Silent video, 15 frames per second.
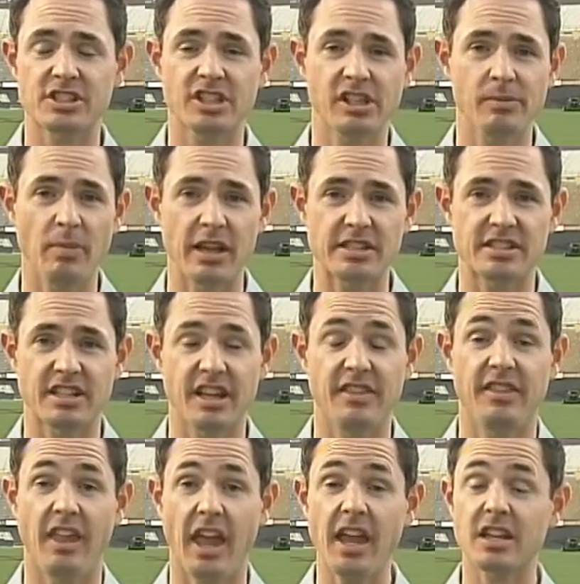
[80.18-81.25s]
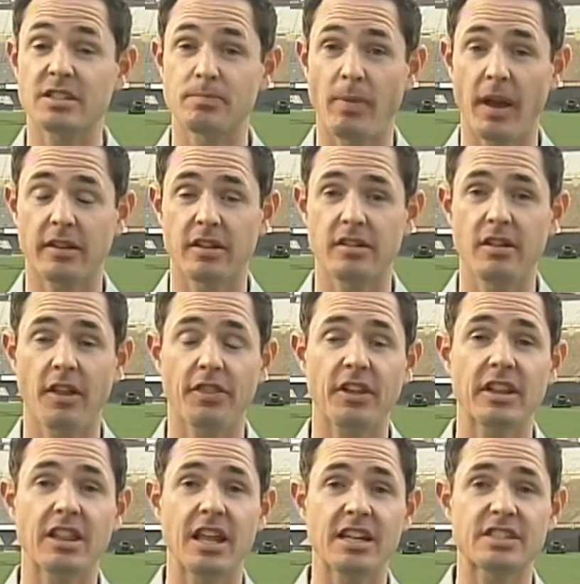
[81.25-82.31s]
teammates said they expected nothing
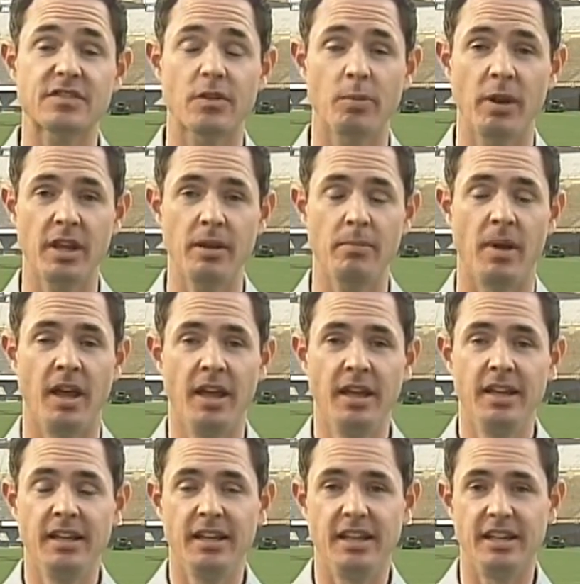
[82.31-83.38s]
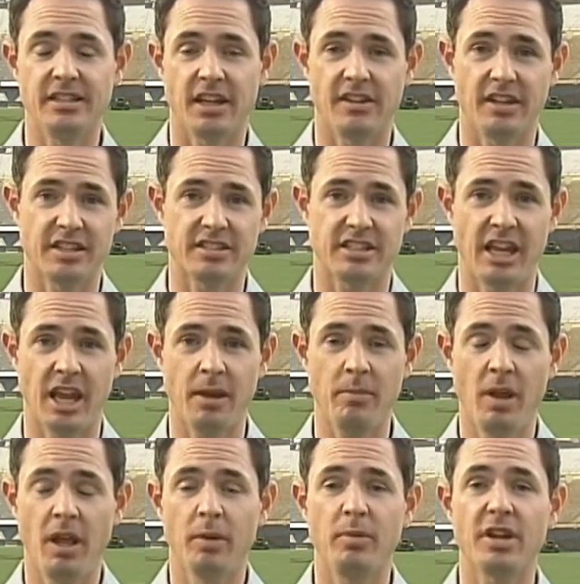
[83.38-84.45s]
less from him in this game
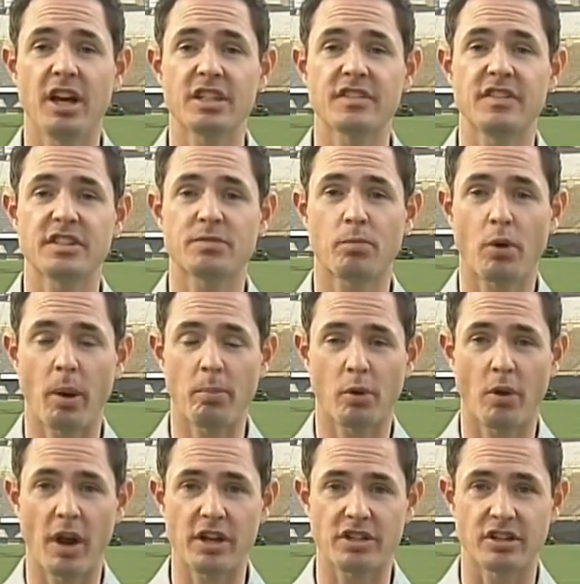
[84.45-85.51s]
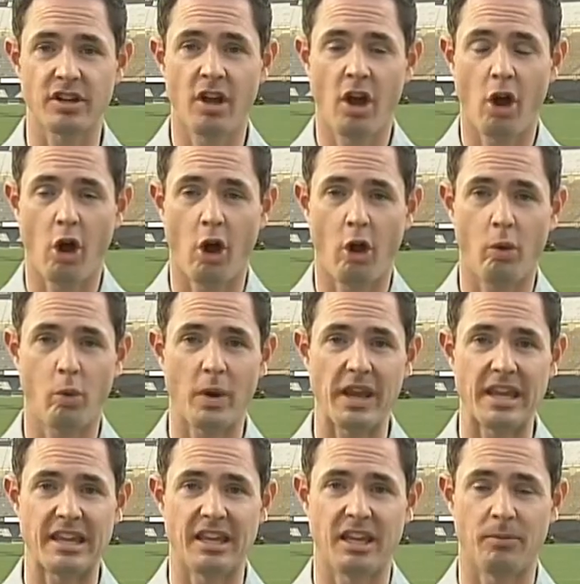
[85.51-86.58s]
because of his preparation all
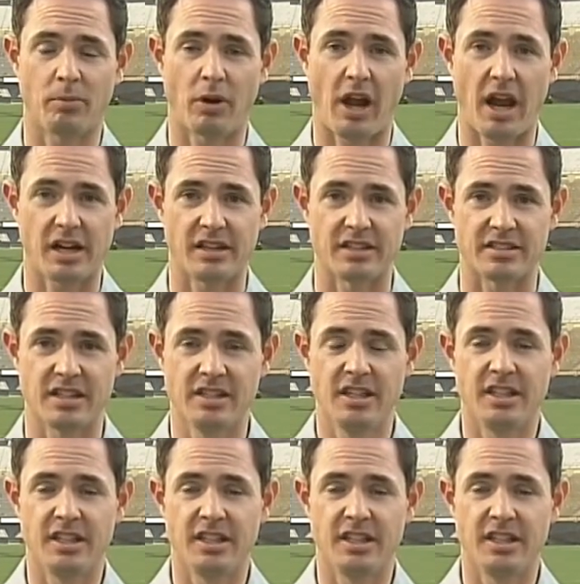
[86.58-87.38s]
week in practice.